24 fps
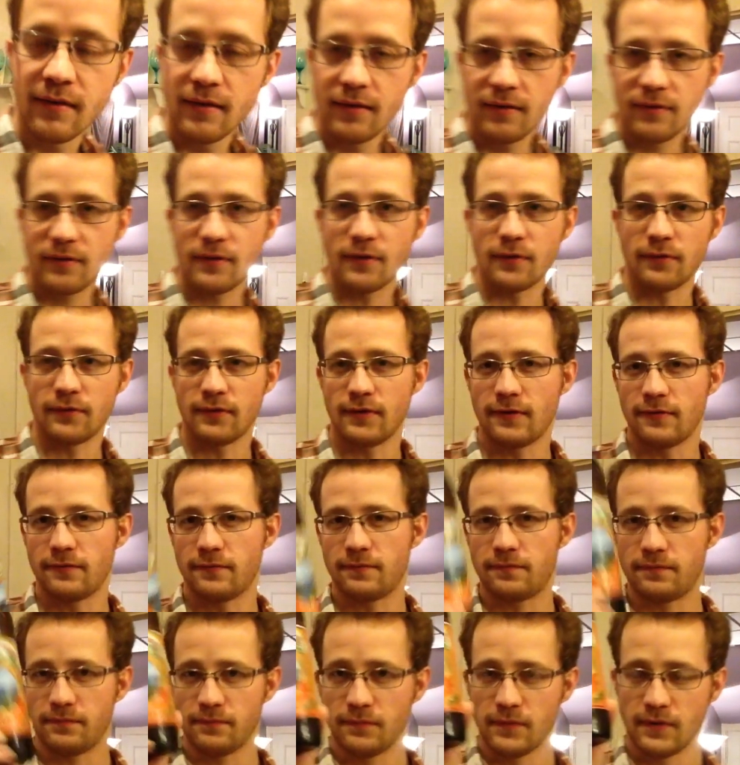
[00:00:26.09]
So
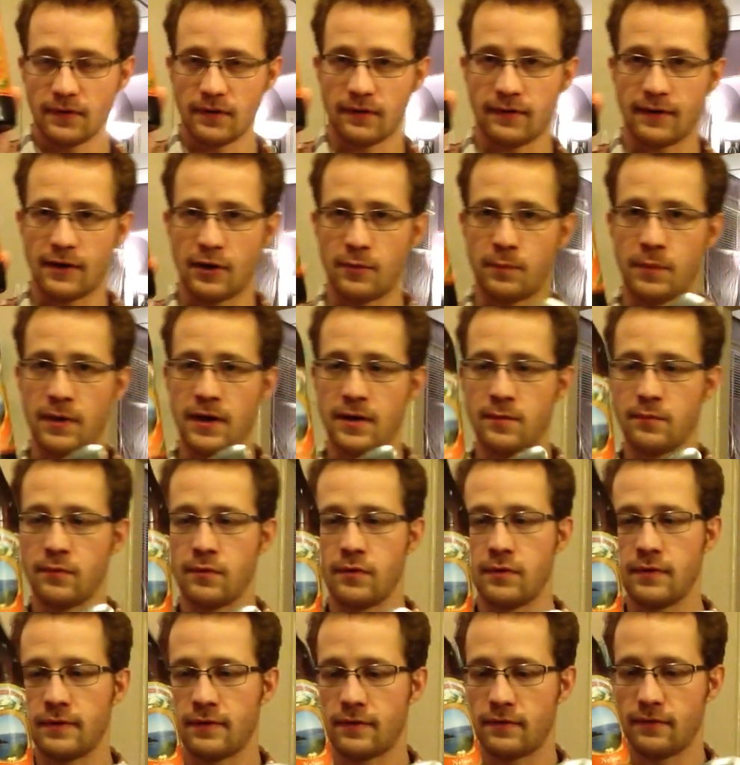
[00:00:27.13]
this Alpine
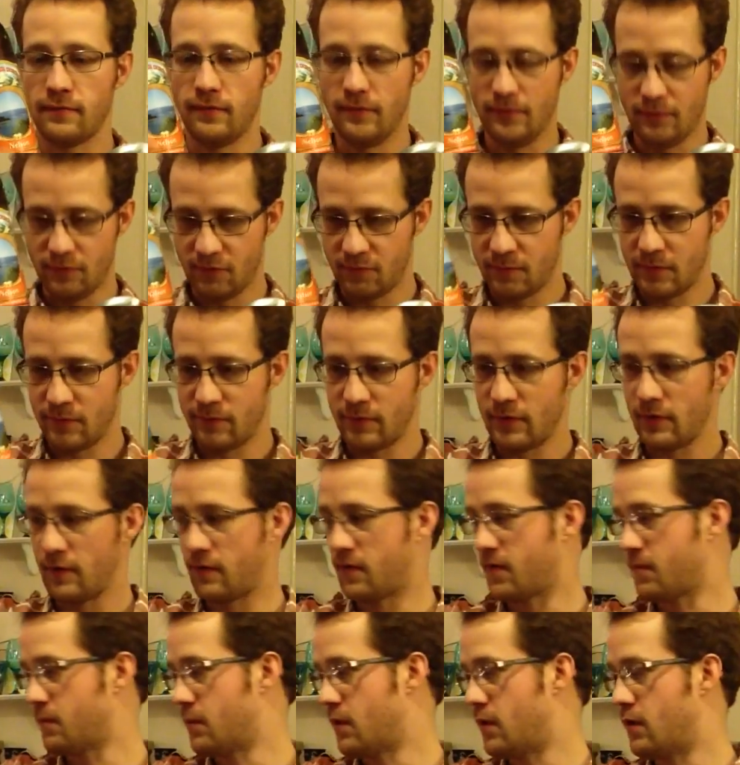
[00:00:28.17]
brew used to be very
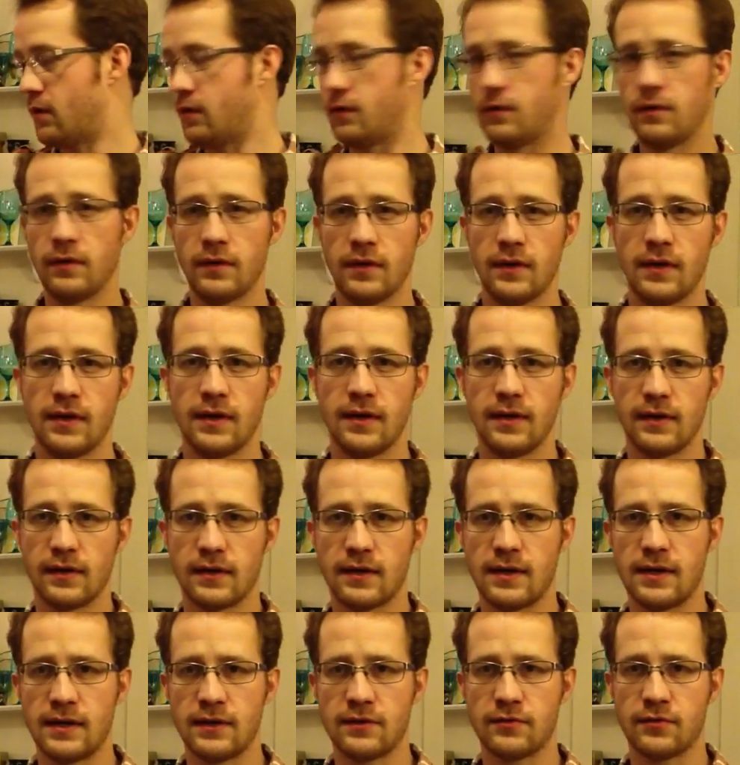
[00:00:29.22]
small and a
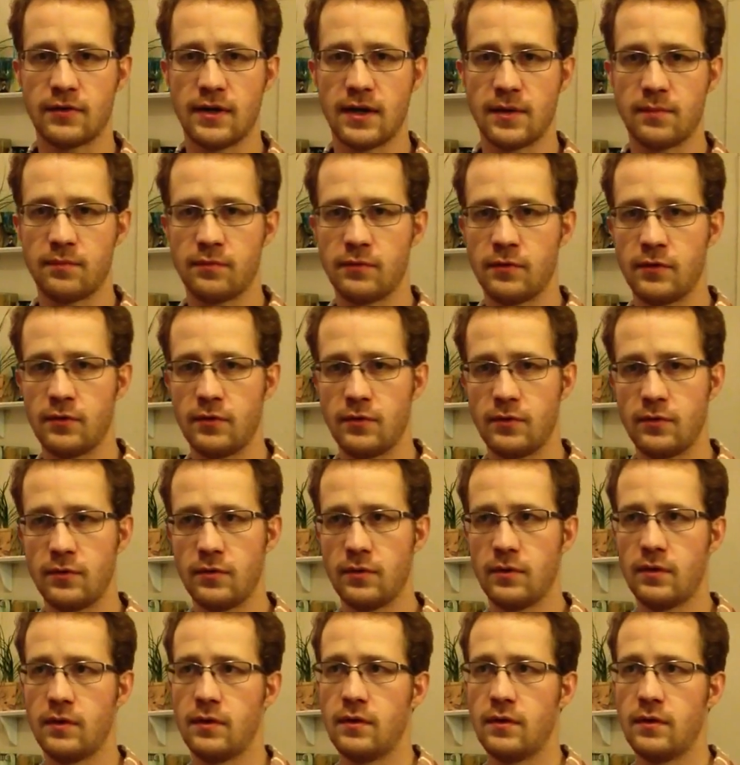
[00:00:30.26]
contract brew